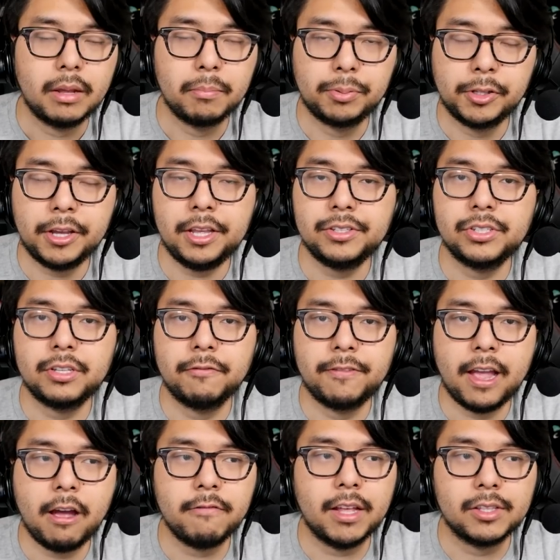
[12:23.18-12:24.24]
and pleads to
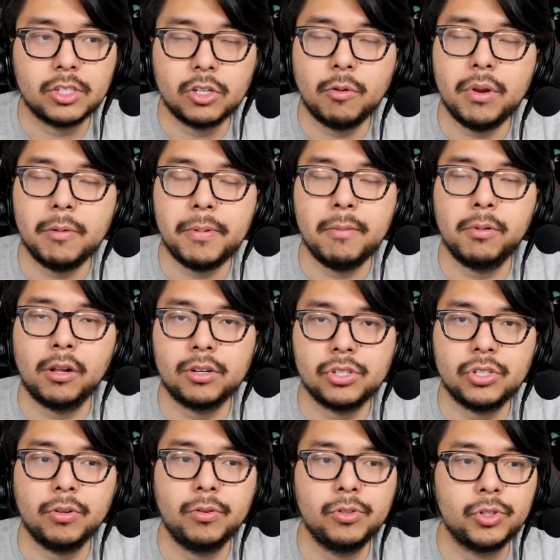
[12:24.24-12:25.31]
Valve that so many people are
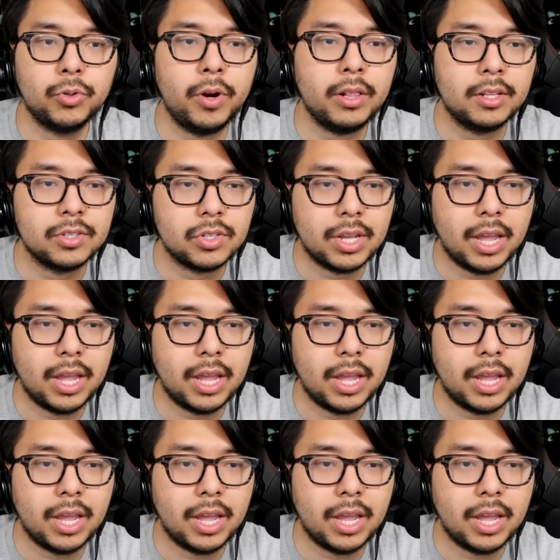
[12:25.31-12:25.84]
still enjoying this